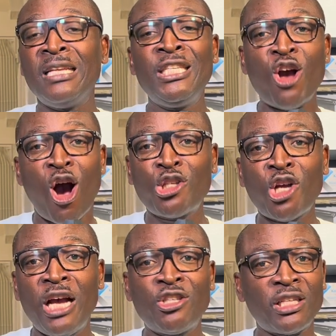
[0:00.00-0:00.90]
The
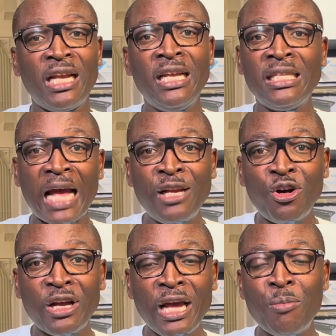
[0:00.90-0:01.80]
auction is not a
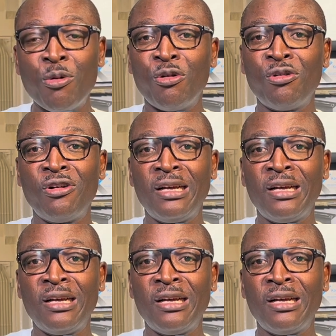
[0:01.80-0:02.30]
Nintendo game,